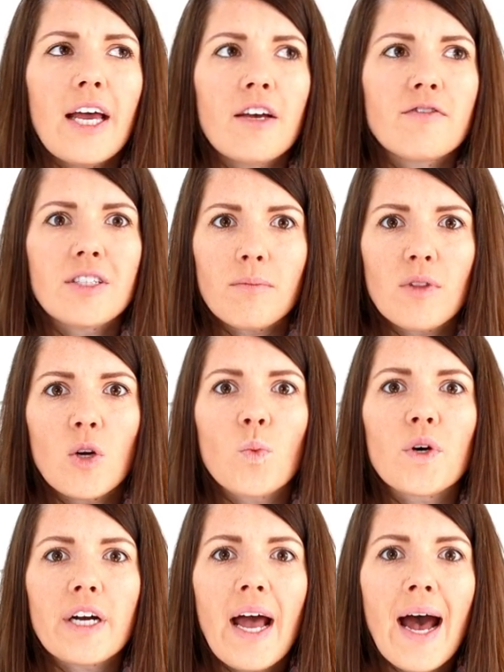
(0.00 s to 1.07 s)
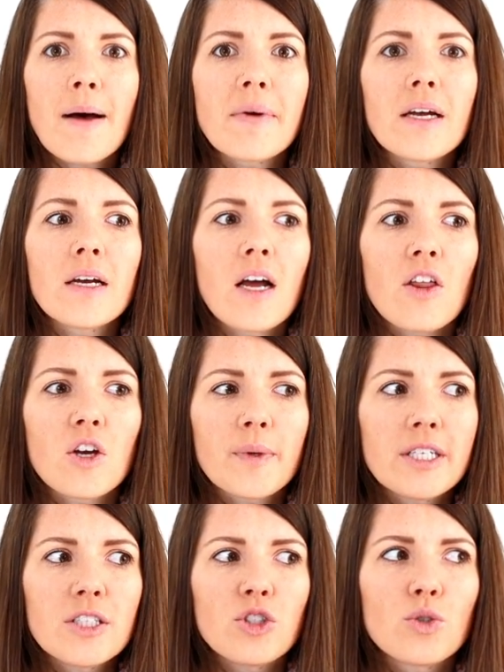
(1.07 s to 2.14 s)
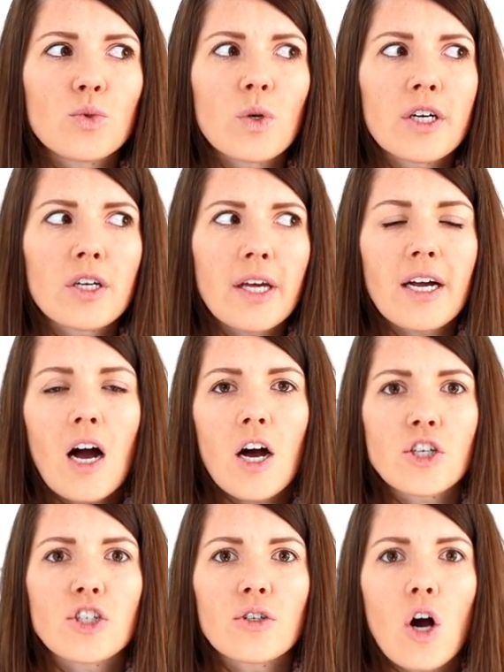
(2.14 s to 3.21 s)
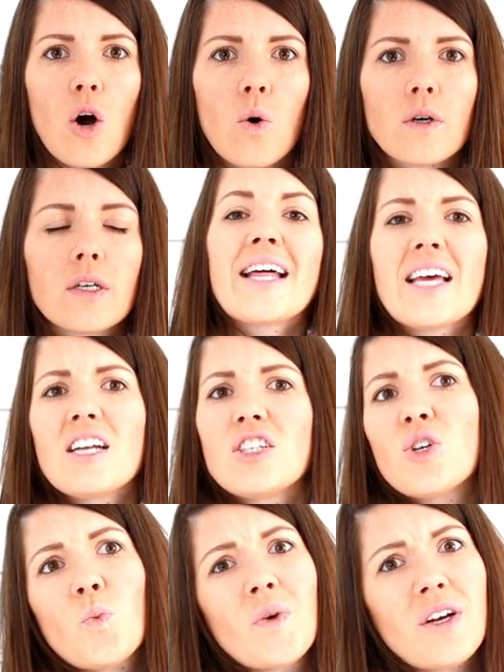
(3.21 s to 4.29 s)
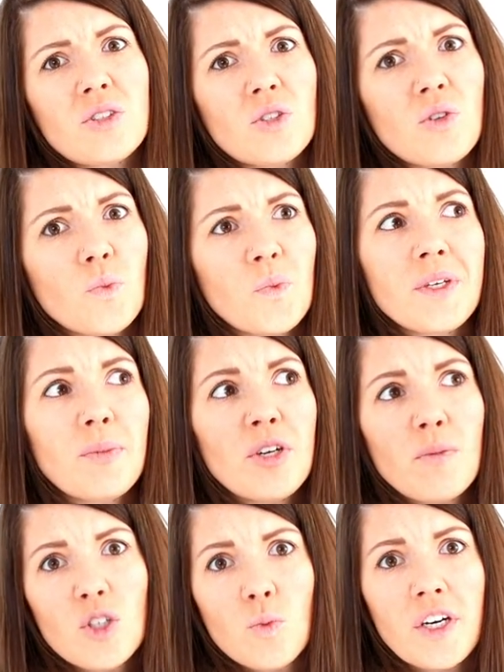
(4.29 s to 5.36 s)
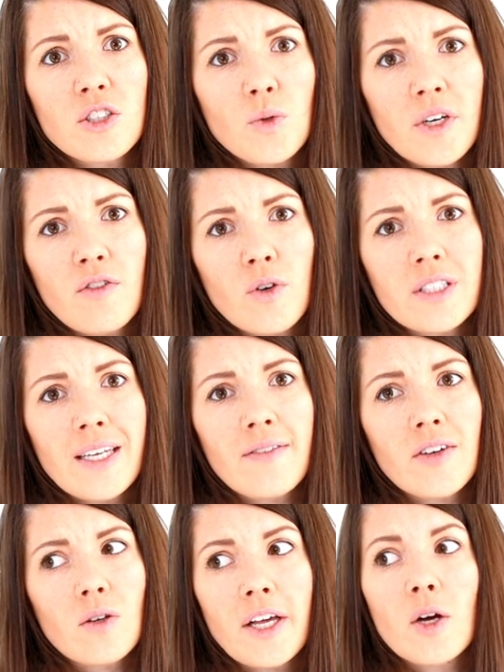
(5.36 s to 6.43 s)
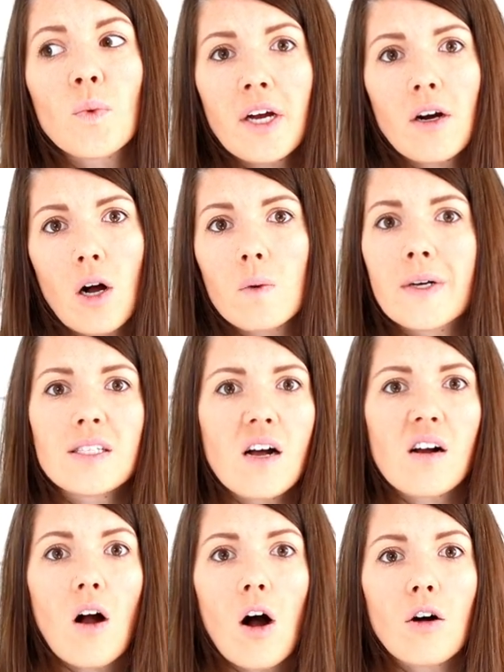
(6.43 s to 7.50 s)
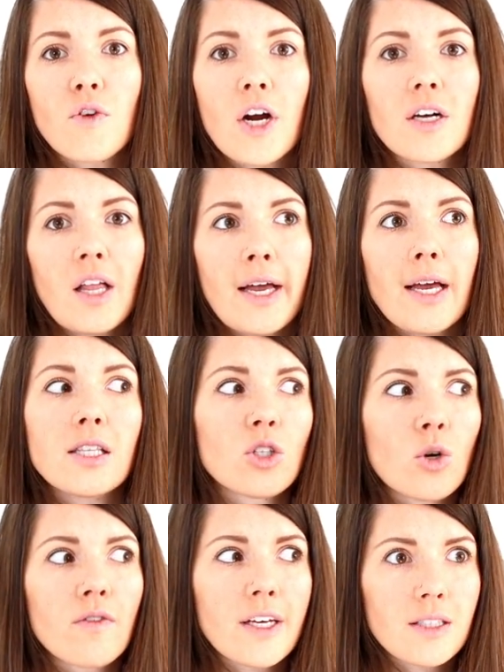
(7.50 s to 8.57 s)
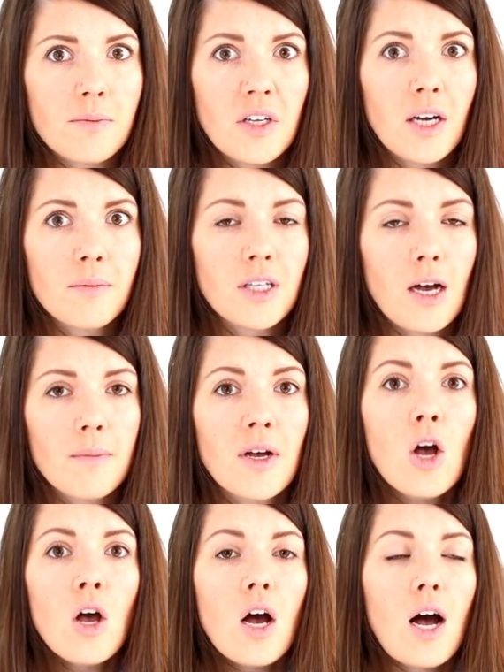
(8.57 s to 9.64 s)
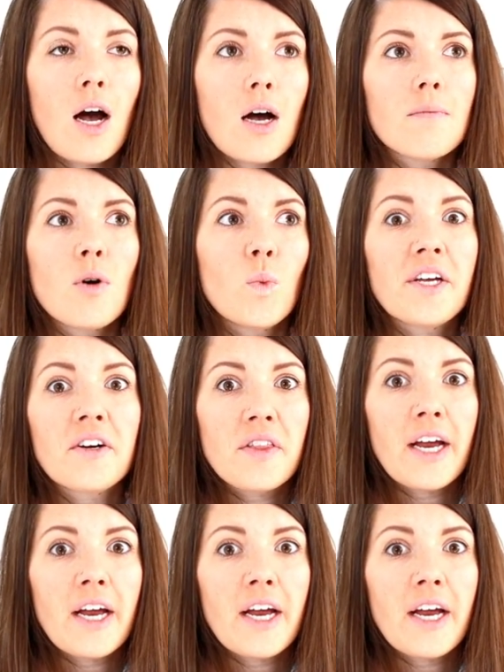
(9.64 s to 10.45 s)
if something were to happen. Otherwise you are like on your own. And then, you know, we pretty much work 24/7. Like, we are always on call for our clients. So if like something comes up, we are